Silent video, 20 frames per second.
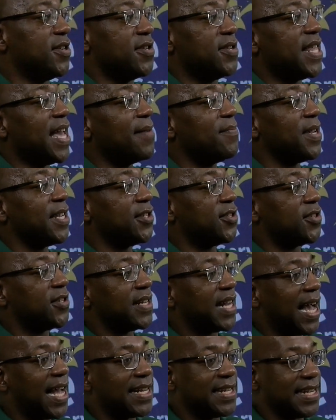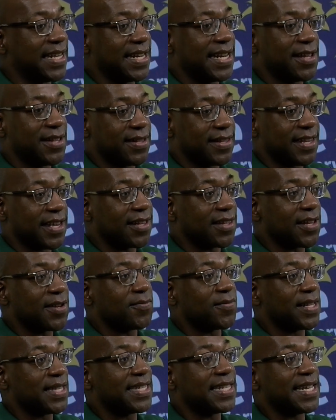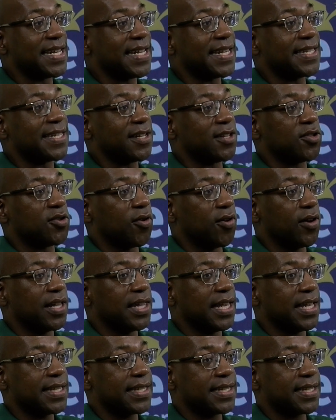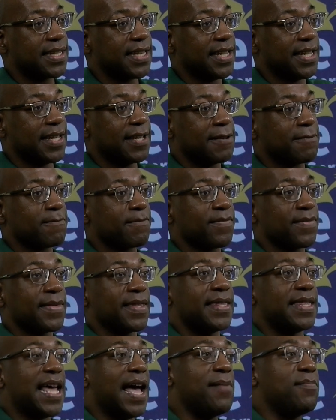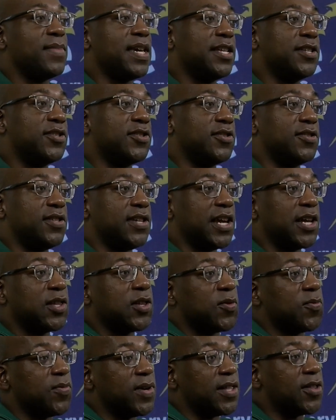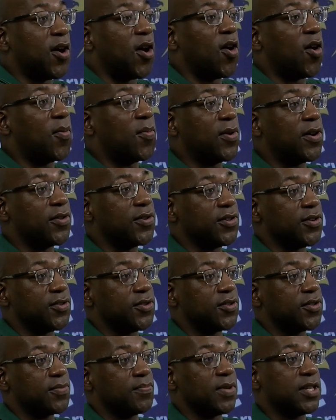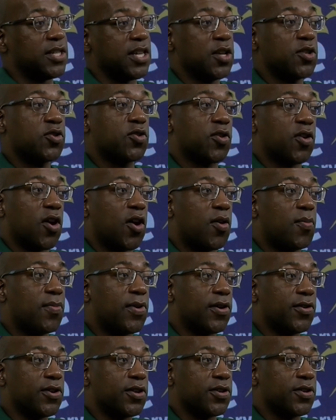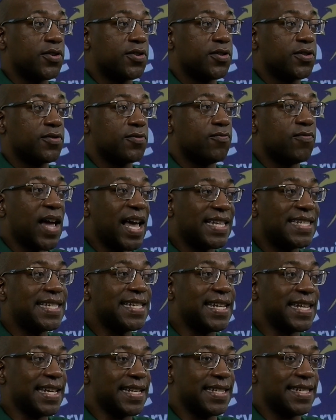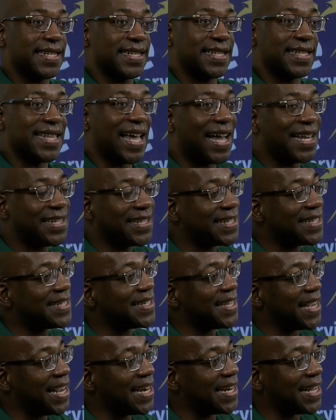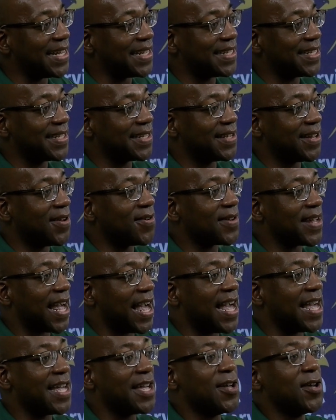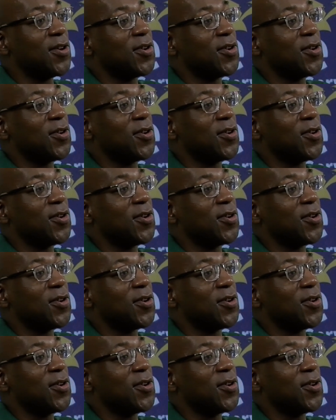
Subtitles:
That means you're not dealing with tenants and toilets. That means you're dealing with homeowners, potential homeowners, residents, not just tenants, okay?